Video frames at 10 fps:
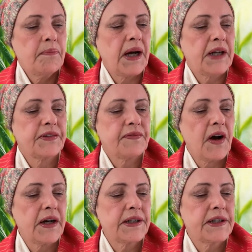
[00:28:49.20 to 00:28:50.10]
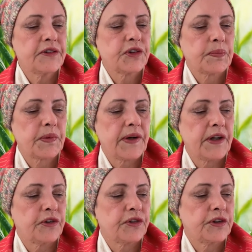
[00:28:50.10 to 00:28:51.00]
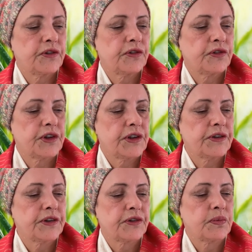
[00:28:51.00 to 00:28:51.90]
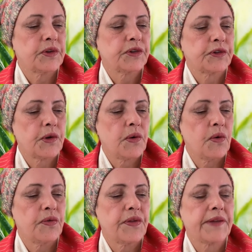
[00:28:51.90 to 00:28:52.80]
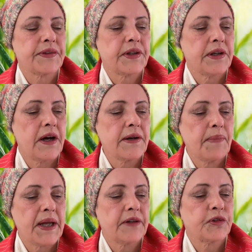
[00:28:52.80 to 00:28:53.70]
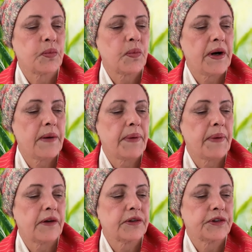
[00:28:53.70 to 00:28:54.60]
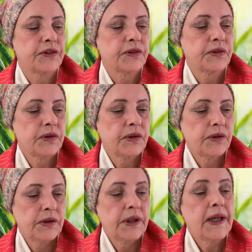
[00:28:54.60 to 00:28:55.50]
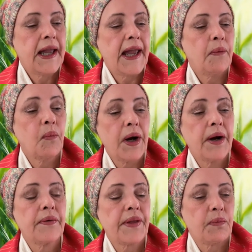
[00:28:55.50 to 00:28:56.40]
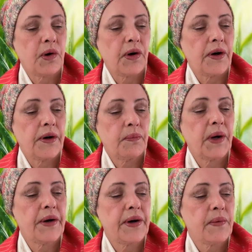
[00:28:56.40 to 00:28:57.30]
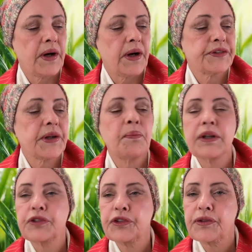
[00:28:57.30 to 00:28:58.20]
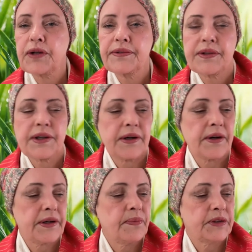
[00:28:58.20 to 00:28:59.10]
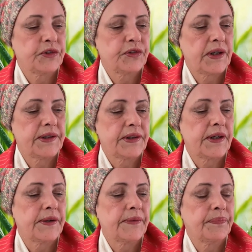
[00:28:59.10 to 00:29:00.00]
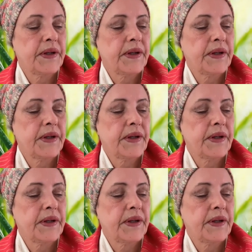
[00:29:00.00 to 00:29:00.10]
By divine inspiration, Jesus was told that the young man's whereabouts where they were, where he was, and went straight there. He went straight there.